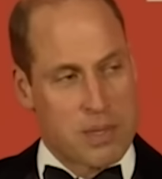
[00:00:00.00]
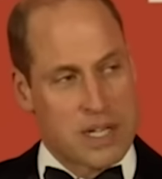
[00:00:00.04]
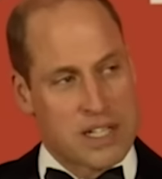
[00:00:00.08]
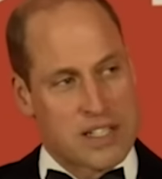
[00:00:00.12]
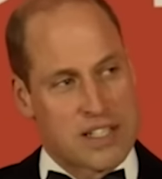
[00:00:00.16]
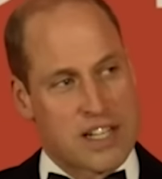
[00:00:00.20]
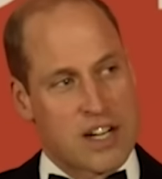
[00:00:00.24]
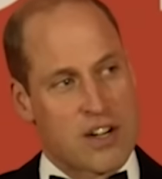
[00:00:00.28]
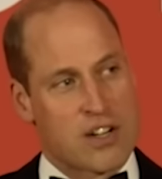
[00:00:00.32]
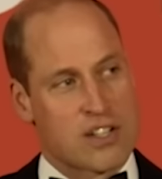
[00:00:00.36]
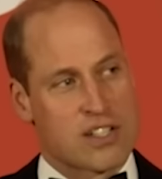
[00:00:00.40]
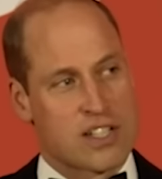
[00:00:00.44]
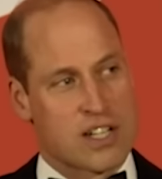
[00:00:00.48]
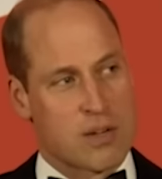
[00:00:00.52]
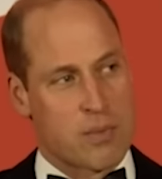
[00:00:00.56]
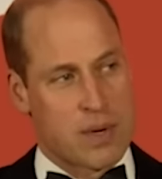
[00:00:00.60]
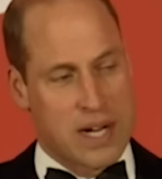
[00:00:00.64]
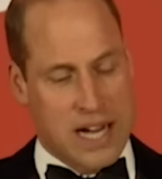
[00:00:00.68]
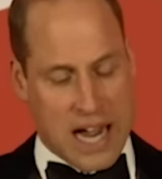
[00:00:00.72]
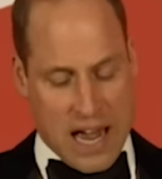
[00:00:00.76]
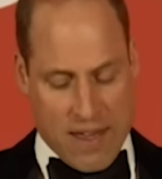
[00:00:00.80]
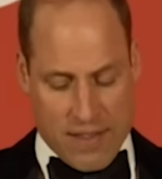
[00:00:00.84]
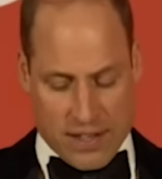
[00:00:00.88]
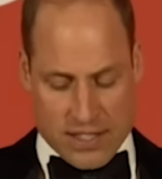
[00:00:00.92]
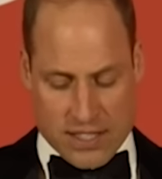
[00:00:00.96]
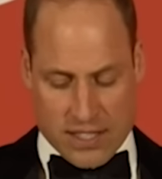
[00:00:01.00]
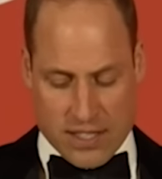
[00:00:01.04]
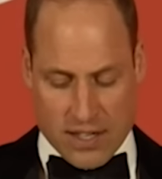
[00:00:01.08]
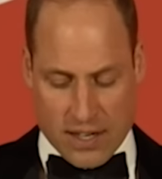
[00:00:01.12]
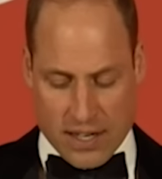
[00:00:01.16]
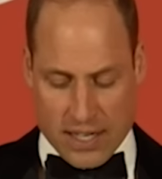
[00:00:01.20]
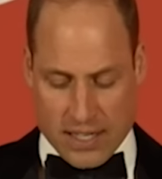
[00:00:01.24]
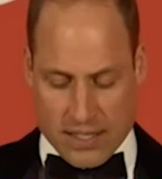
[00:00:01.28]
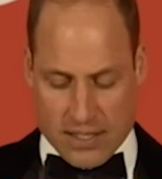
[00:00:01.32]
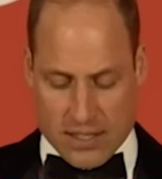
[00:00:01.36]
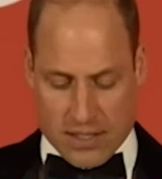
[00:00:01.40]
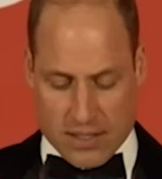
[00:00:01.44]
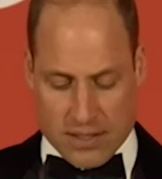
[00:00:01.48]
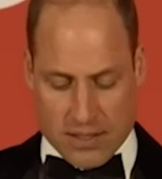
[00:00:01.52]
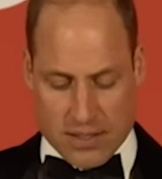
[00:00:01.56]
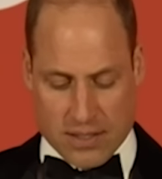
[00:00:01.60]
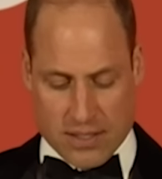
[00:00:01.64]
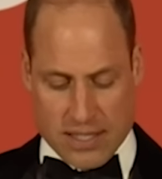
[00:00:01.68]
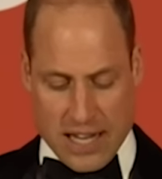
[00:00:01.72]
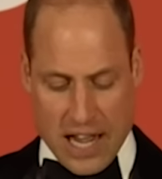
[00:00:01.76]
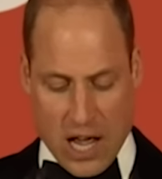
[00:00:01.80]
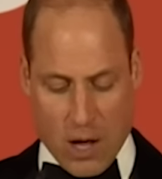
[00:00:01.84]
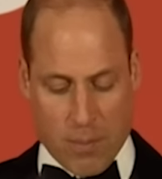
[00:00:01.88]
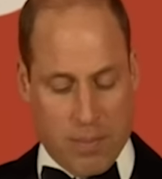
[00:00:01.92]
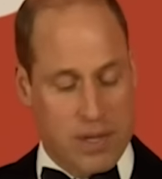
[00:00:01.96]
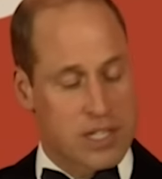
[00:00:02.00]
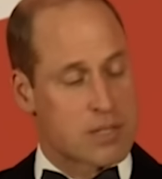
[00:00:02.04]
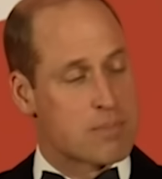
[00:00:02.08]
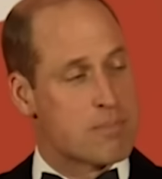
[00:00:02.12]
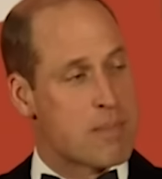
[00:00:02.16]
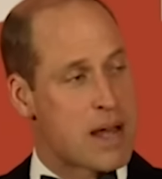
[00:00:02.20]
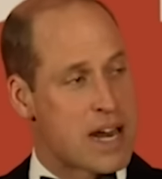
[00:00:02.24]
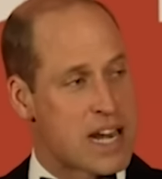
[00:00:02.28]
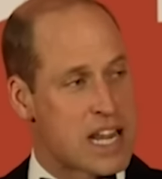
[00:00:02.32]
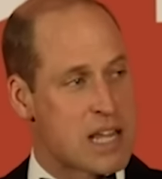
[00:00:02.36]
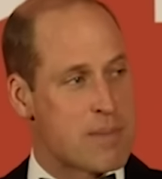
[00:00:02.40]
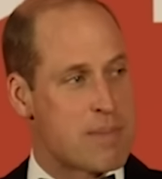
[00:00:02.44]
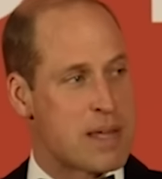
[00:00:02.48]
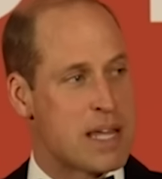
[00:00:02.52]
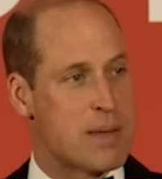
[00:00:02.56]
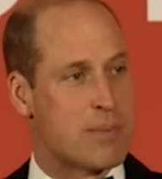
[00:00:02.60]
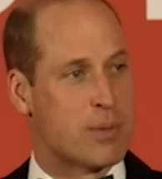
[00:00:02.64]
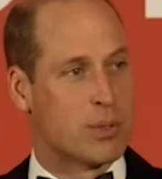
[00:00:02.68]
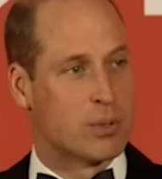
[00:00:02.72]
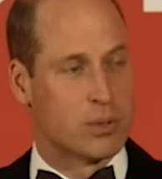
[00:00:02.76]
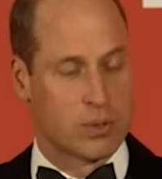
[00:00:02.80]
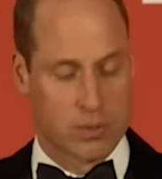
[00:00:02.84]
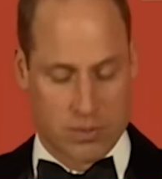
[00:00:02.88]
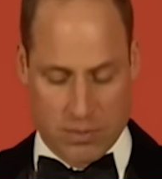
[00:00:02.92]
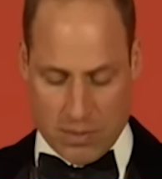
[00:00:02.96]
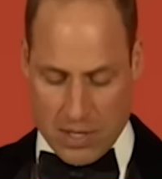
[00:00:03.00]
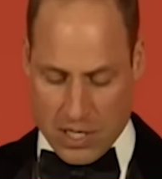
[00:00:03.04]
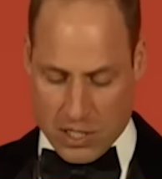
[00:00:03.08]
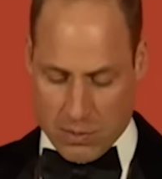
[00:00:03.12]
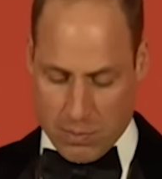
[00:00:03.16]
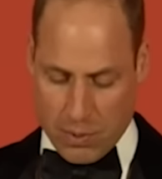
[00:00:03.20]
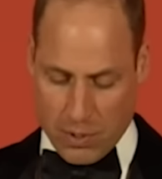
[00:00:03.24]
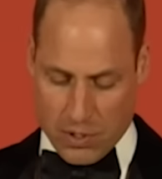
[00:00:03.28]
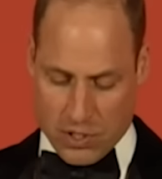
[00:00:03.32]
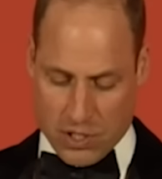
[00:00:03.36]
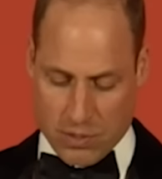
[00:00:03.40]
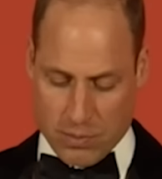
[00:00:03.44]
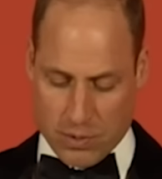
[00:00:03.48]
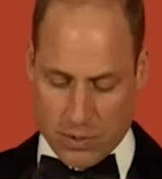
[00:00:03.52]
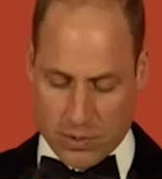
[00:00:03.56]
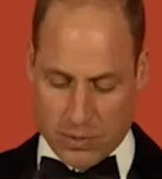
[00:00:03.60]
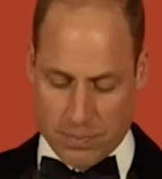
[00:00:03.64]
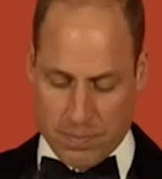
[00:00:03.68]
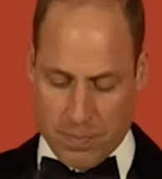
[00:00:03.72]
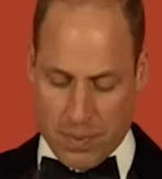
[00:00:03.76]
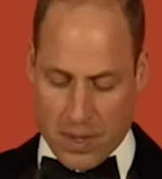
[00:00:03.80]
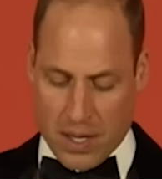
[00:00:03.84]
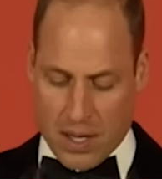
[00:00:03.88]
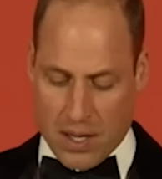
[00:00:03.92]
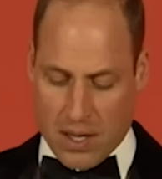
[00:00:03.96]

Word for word: But seriously, we gather tonight to help as many people as possible